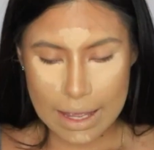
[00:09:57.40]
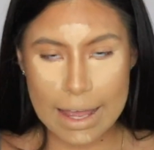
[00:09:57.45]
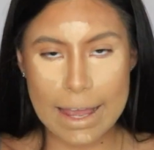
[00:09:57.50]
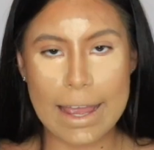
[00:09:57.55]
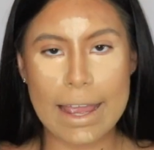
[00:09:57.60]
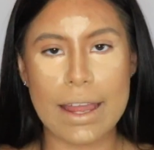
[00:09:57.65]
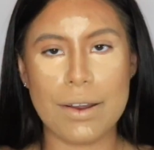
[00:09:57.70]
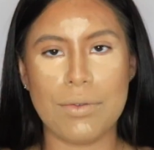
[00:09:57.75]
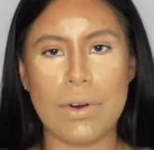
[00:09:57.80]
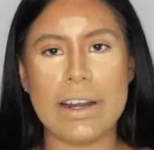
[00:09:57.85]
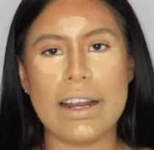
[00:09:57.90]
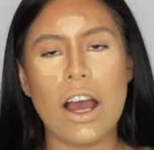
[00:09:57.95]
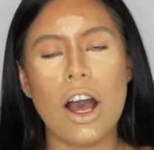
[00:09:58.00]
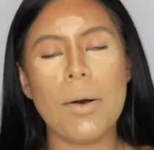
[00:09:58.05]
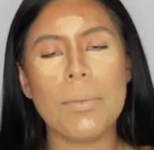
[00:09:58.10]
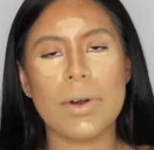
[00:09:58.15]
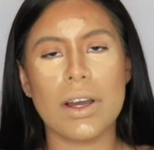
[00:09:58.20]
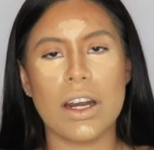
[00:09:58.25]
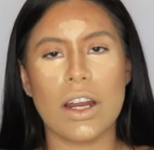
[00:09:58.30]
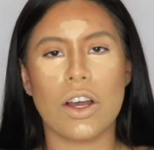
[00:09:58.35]
and right
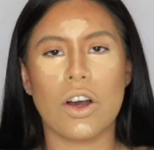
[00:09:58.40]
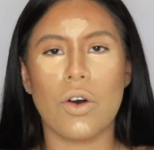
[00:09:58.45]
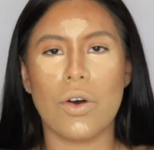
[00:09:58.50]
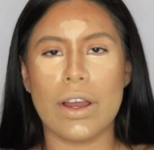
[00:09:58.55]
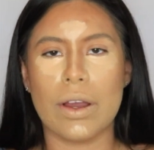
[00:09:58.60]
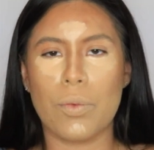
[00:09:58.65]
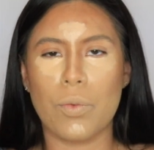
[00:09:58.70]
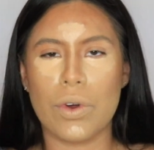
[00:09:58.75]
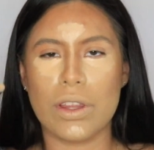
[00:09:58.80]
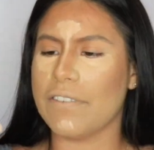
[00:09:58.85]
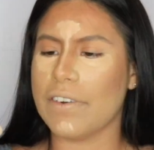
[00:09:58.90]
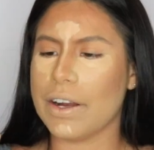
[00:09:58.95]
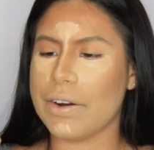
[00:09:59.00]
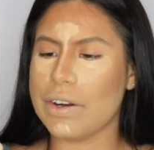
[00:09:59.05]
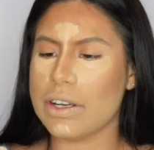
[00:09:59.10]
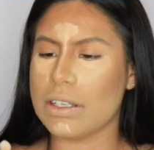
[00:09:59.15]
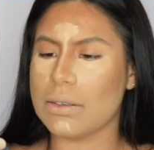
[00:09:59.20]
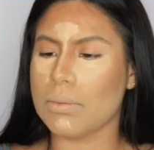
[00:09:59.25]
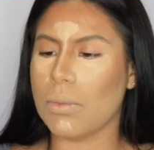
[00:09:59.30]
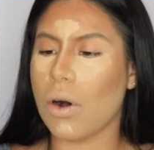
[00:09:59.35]
now I'm gonna go in with
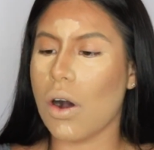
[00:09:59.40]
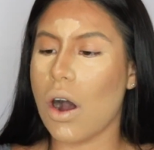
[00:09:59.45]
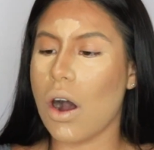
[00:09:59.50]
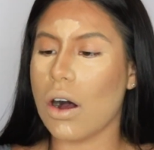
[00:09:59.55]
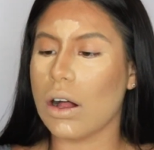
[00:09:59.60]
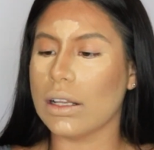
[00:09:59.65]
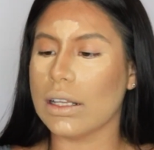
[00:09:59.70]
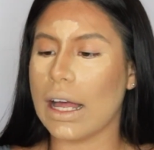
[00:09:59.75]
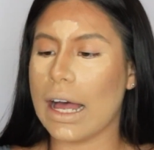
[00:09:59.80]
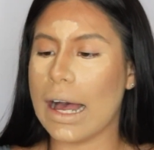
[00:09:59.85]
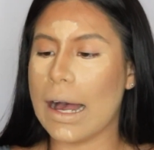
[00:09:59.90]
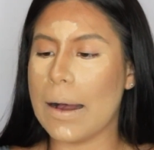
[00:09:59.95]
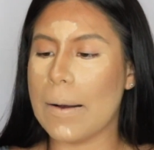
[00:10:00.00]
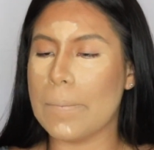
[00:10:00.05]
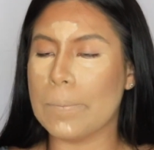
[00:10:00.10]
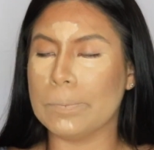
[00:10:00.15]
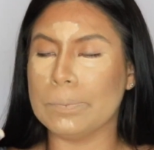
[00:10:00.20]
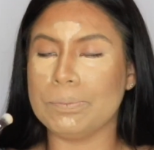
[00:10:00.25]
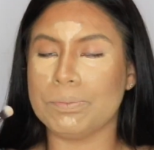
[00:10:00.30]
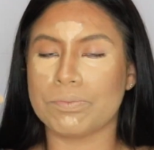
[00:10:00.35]
very small
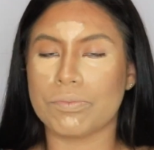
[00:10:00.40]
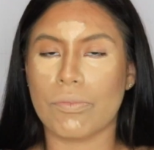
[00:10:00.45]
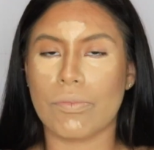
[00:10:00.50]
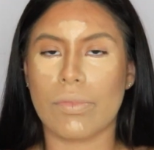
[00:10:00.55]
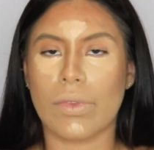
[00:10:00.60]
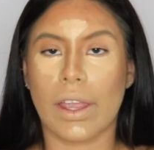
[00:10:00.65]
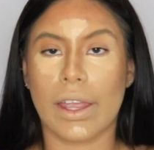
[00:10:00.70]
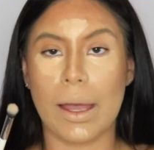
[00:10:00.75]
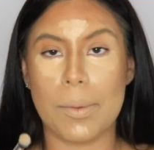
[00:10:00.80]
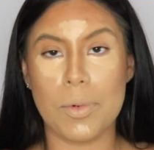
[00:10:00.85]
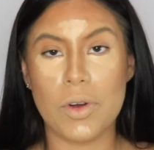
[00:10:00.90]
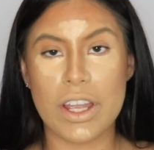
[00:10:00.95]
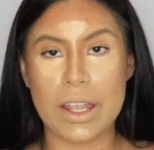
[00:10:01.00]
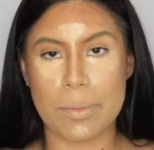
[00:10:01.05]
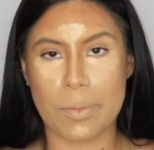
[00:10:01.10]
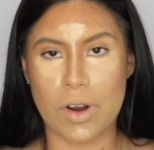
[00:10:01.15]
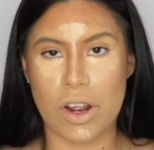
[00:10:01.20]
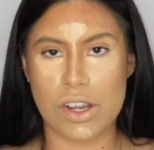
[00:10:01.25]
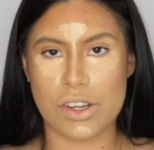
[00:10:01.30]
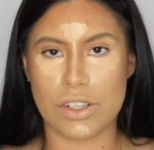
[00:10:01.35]
um,
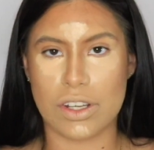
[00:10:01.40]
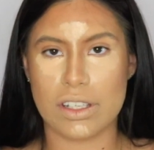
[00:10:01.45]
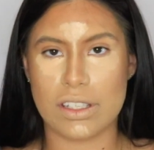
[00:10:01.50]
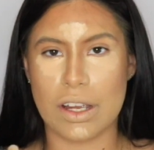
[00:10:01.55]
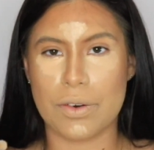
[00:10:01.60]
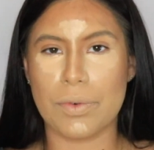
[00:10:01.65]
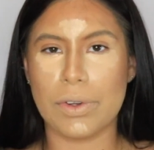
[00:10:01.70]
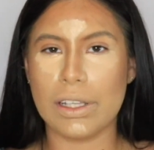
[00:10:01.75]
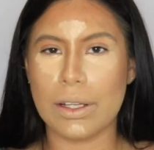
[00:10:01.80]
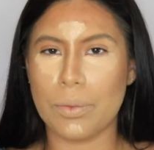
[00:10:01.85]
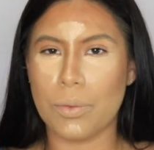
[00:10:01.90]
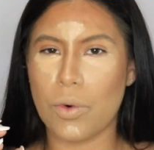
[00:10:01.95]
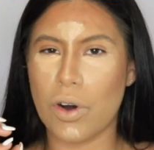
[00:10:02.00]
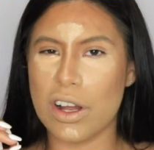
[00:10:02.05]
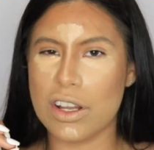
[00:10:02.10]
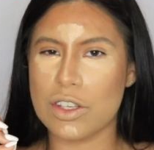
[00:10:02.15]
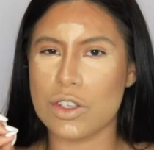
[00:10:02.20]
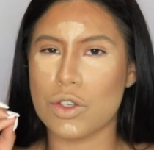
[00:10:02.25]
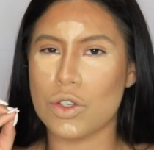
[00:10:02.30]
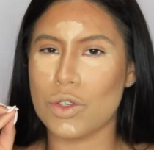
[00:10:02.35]
kabuki brush because I really
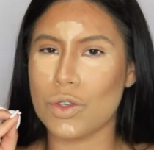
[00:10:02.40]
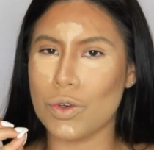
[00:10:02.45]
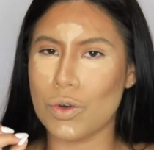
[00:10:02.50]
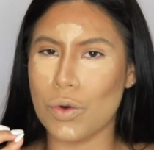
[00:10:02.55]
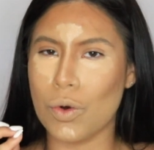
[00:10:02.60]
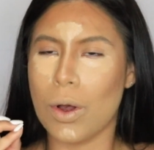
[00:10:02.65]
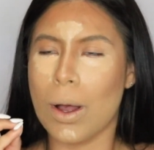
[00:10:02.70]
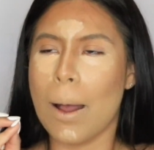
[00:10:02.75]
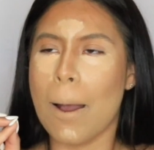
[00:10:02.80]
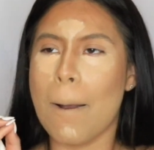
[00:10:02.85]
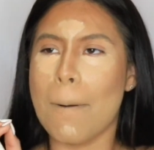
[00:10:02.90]
want to